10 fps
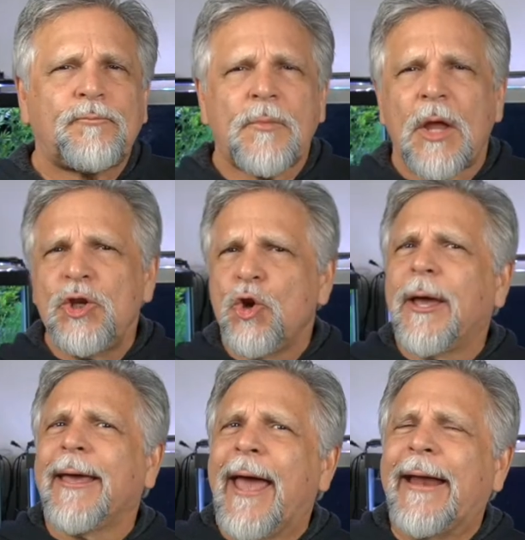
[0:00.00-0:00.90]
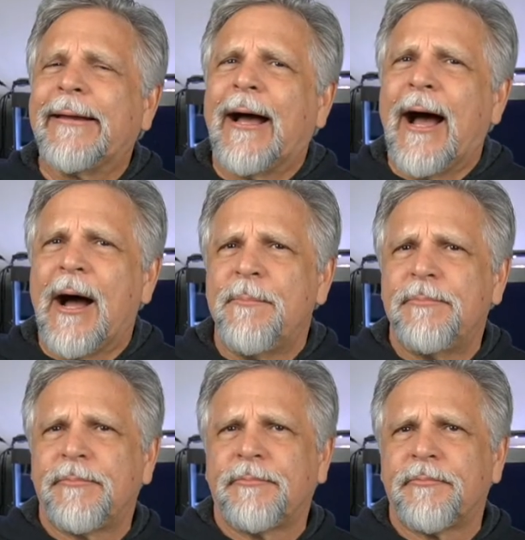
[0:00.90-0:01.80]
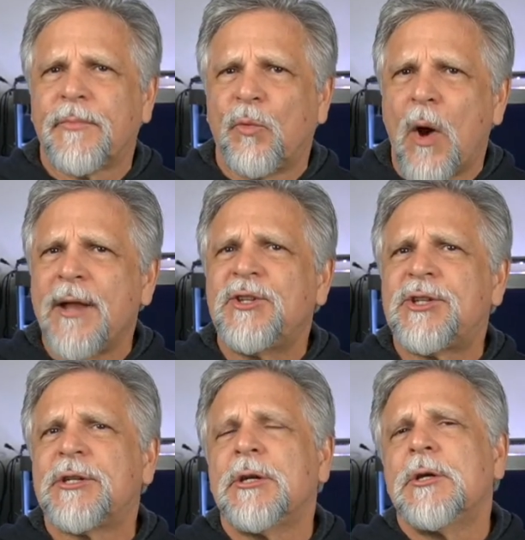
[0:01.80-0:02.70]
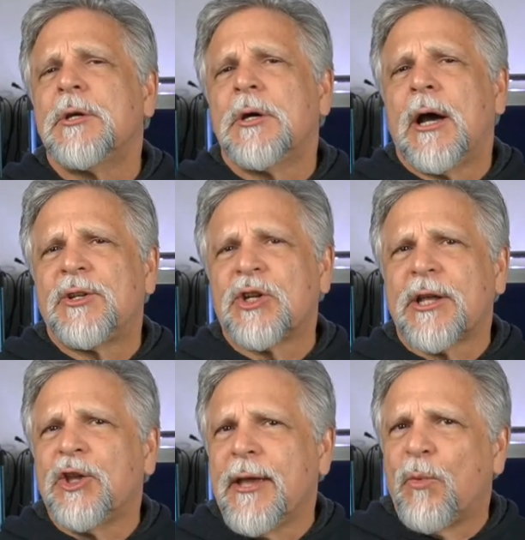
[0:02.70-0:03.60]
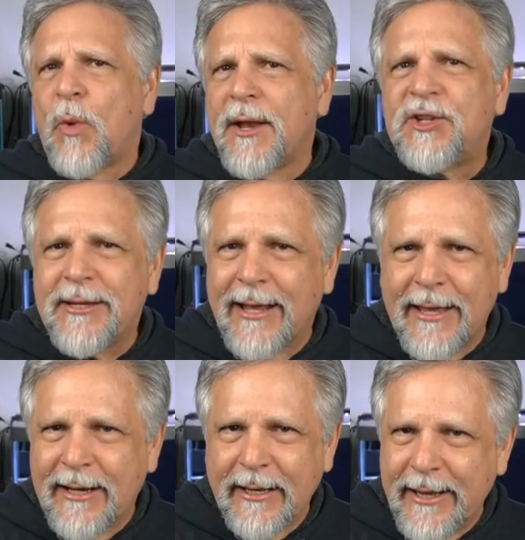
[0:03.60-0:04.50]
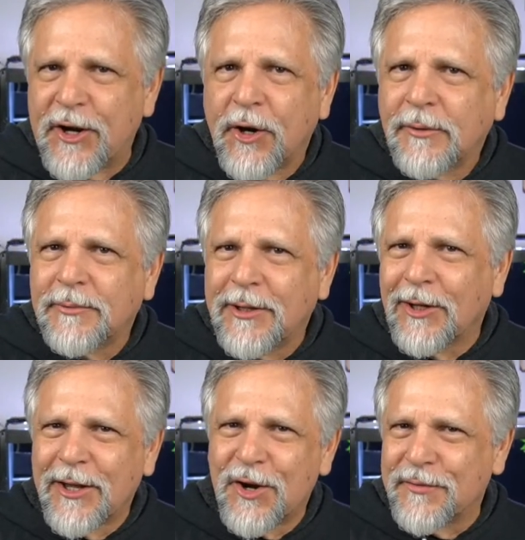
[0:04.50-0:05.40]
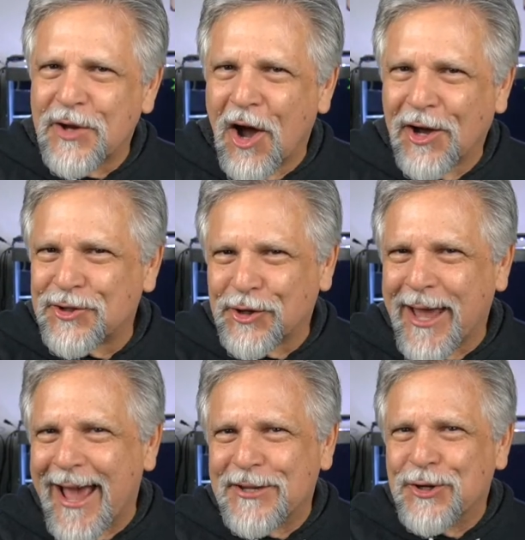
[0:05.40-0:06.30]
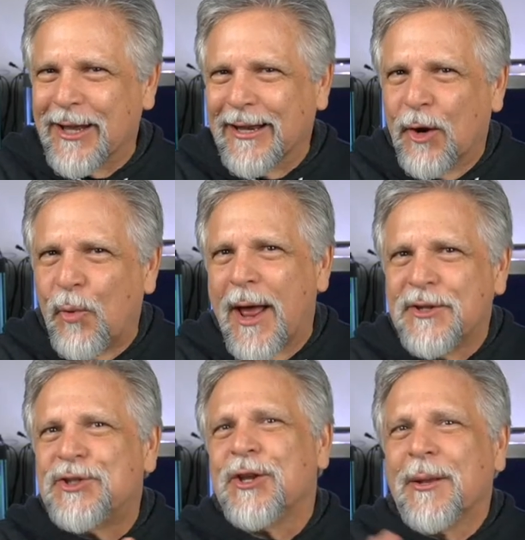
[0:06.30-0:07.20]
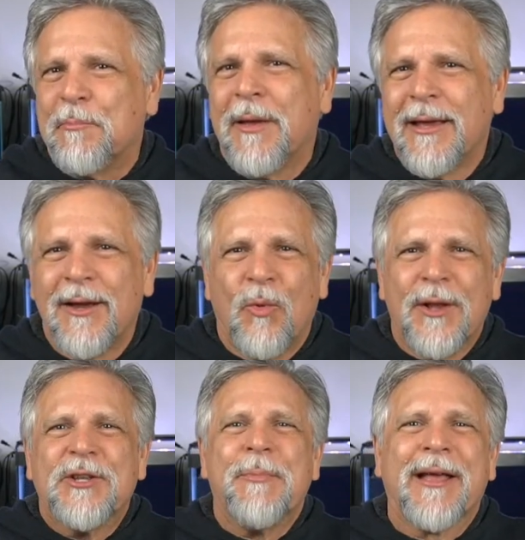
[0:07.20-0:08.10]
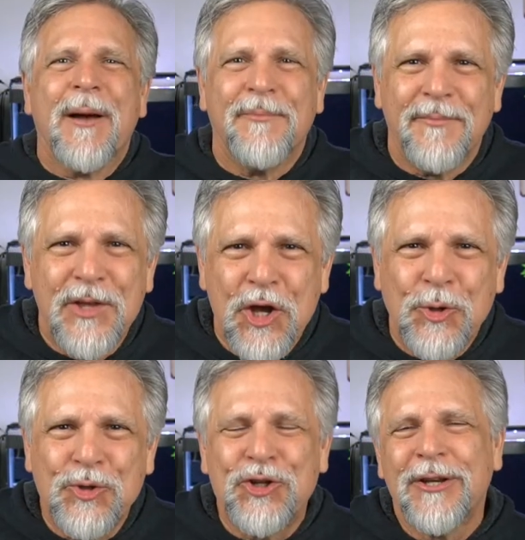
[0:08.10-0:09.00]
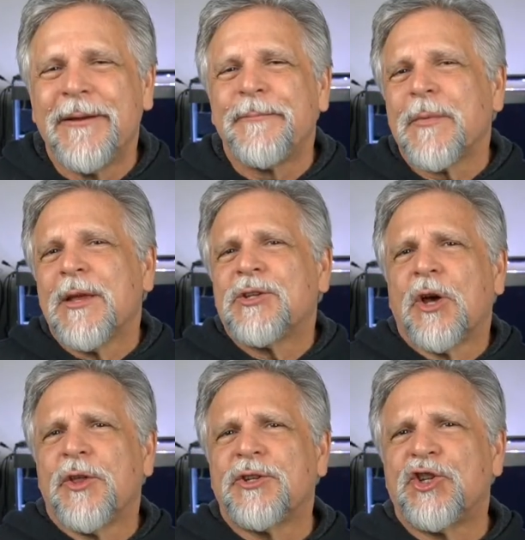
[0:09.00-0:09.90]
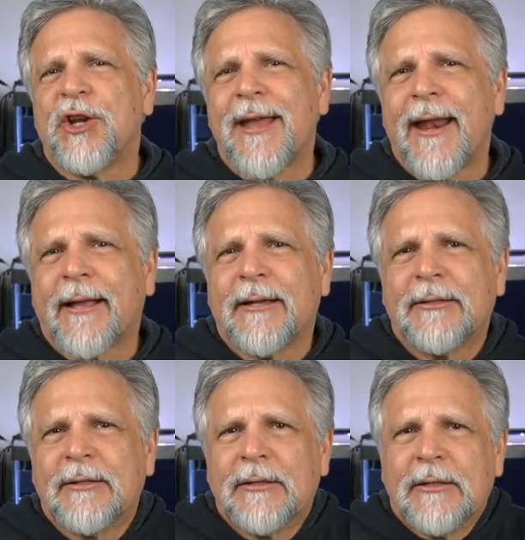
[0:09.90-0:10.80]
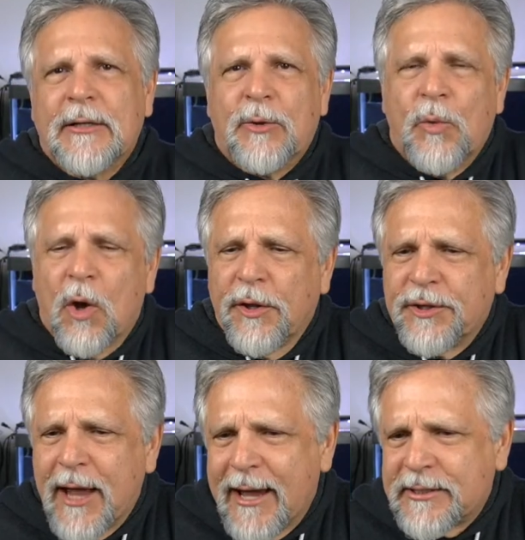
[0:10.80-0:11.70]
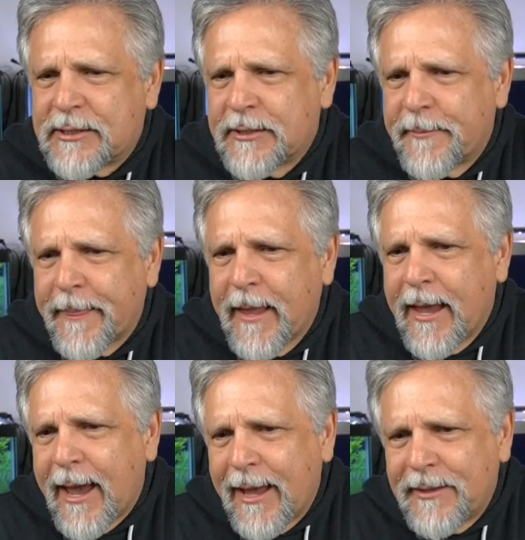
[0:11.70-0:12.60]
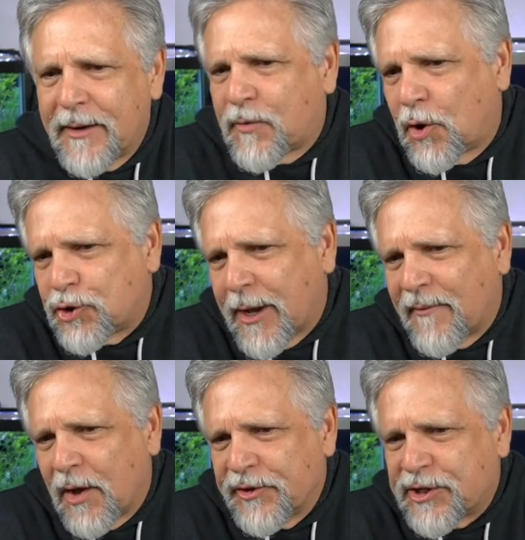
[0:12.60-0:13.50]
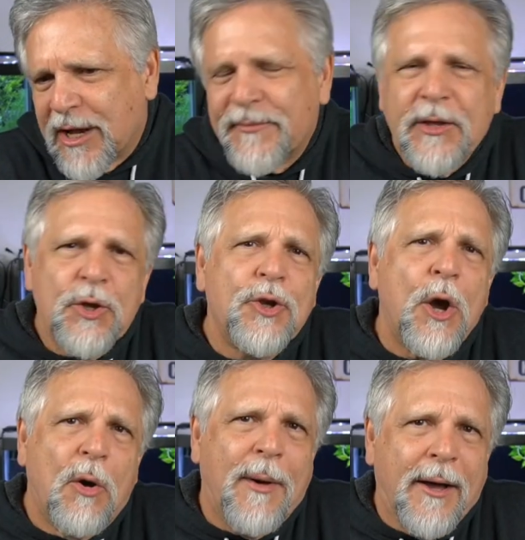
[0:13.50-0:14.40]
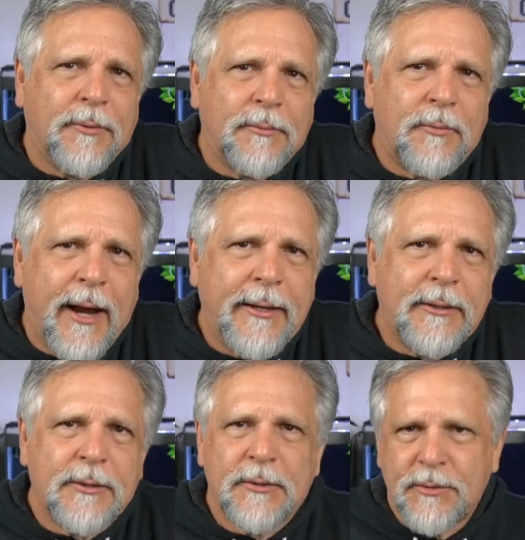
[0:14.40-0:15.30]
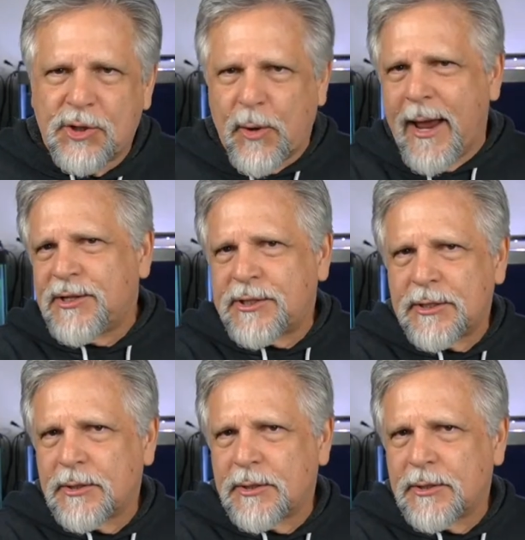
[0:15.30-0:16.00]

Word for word: you can get um, runts, uh, just like you can get runts in a, in a litter, you know, litter of dogs or cats, you can get little runts, you can get ones that become huge. So there's a genetic roll of the dice. And then, of course, you have all the stuff that you know about, right? Stress,